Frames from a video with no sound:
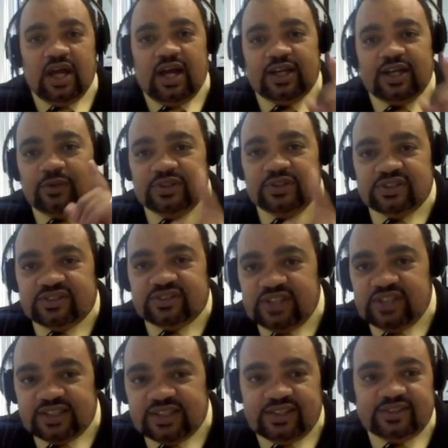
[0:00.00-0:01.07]
I go into
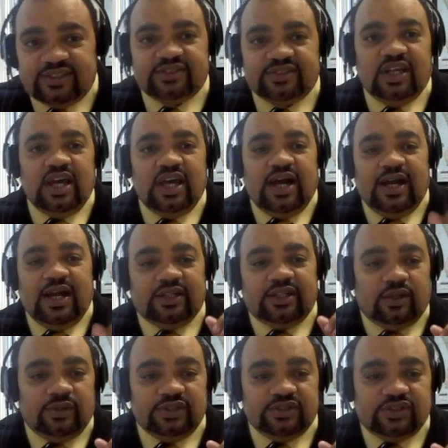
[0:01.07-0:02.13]
settings, I
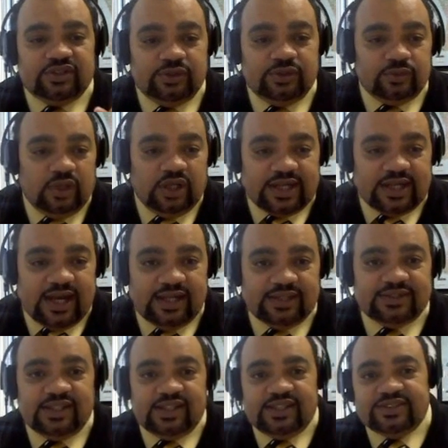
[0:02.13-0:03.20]
go into
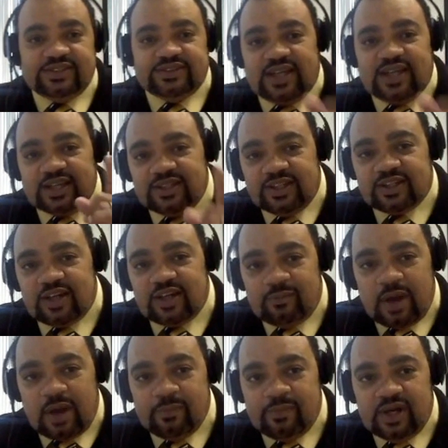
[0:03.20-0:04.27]
contest, I click on
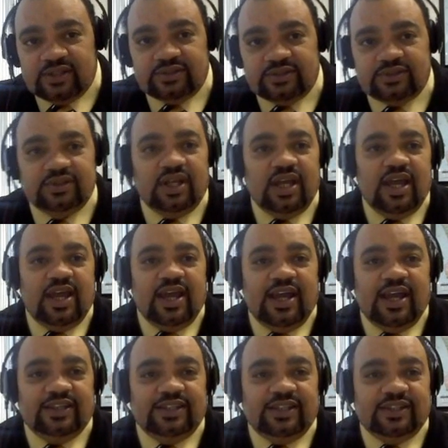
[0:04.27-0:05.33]
my button,
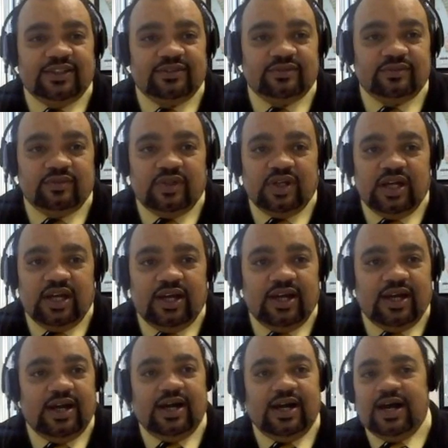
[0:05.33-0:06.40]
and then
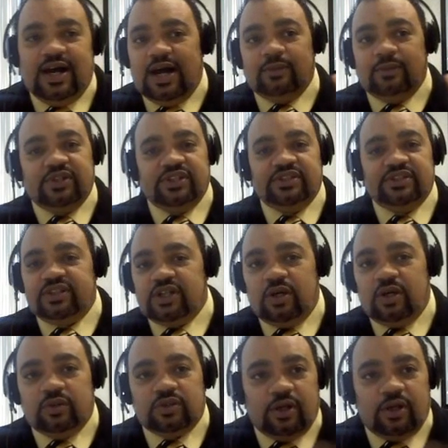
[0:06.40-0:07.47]
I'm good to
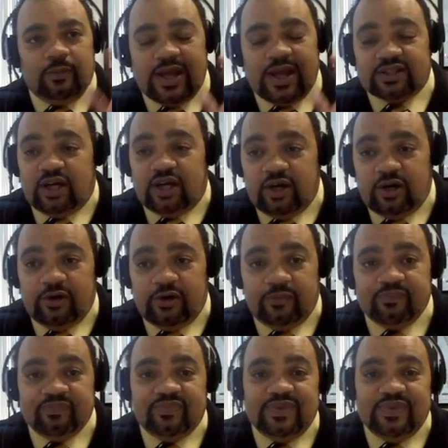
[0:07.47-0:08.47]
go. Go back to home.